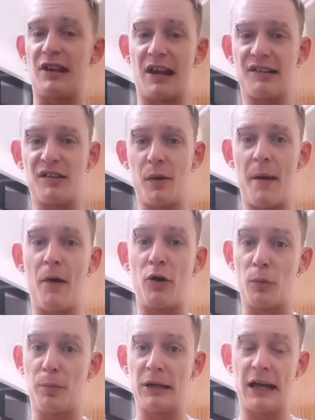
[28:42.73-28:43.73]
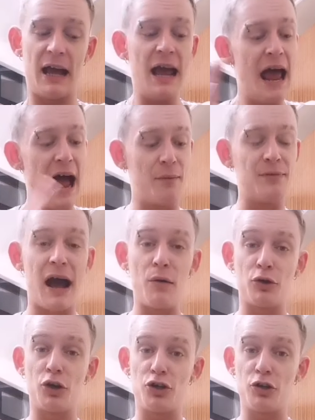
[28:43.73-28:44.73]
the pratski, which is next to it, on the
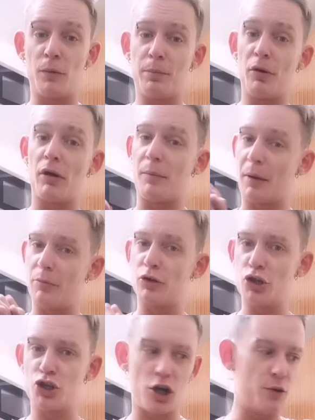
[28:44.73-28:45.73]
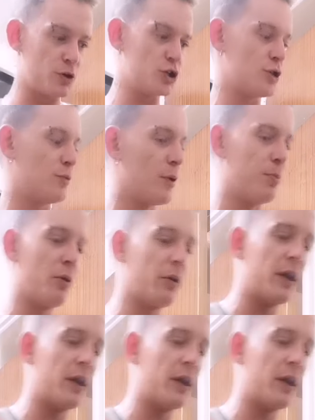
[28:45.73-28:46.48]
plate. I'm now going to do the pierogi, but I'm going to show